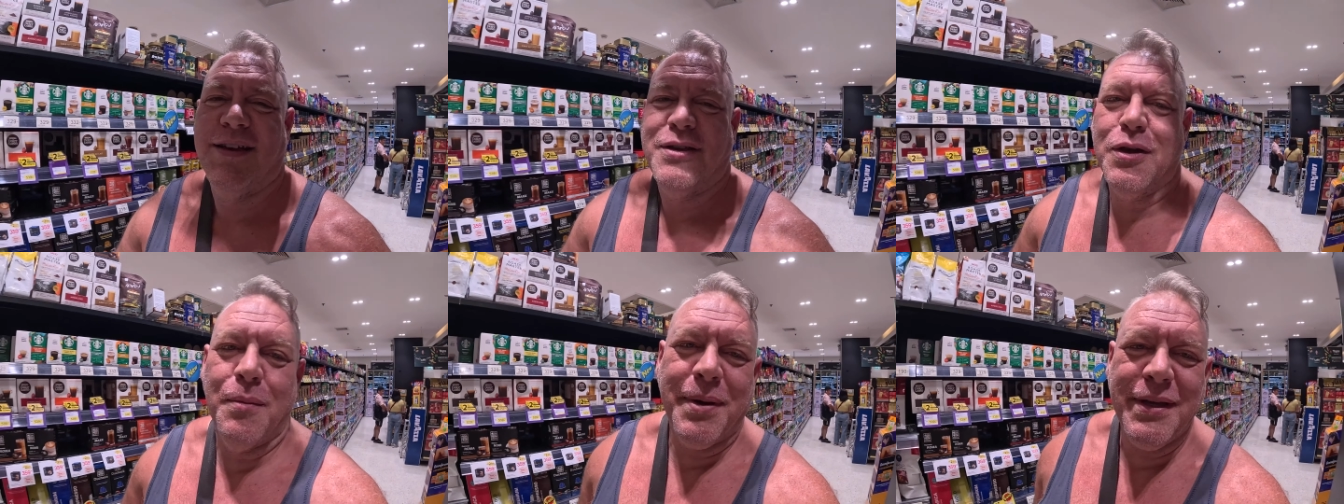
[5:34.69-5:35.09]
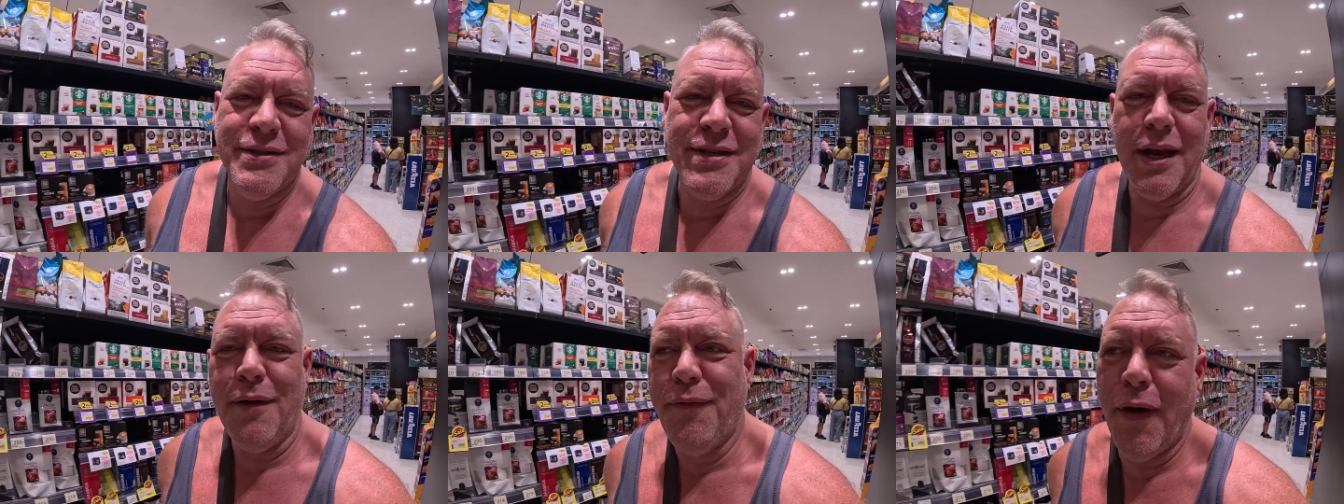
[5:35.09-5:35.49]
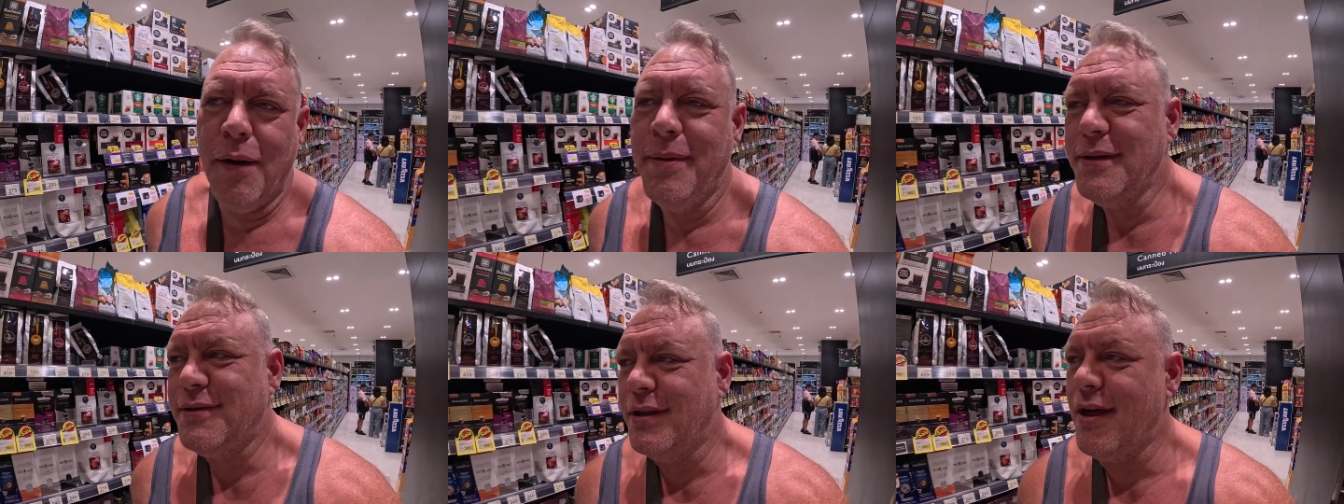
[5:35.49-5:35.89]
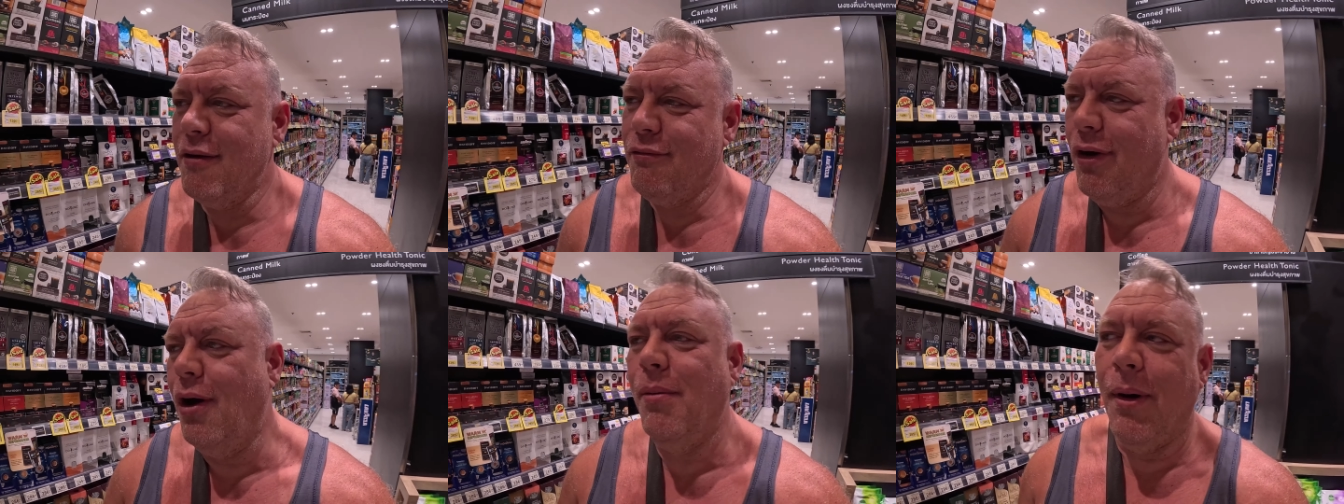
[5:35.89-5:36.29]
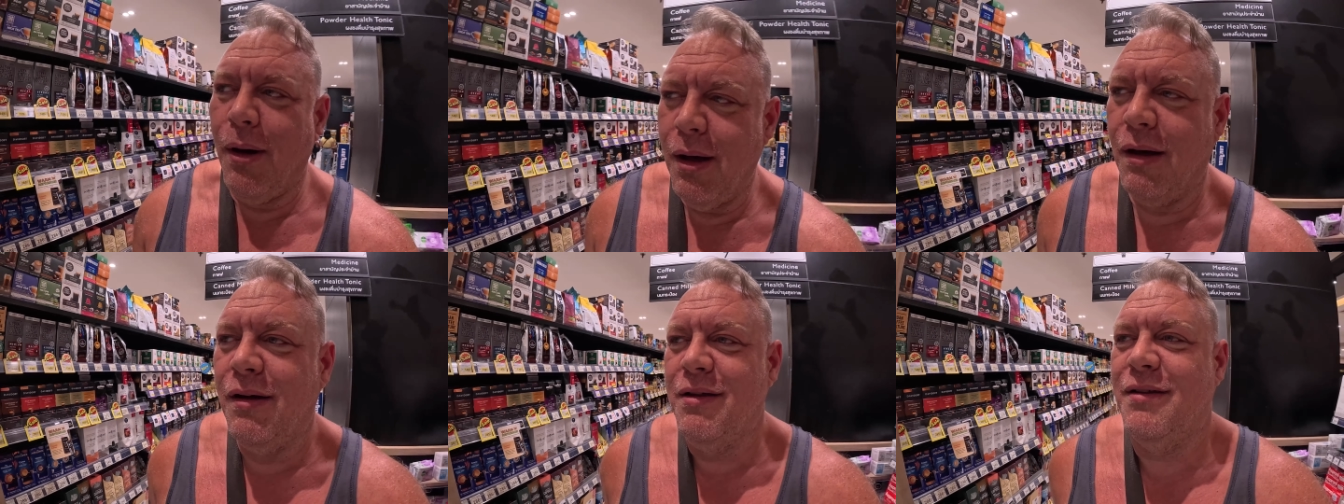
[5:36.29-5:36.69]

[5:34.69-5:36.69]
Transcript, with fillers: you're being xenophobic to that robot.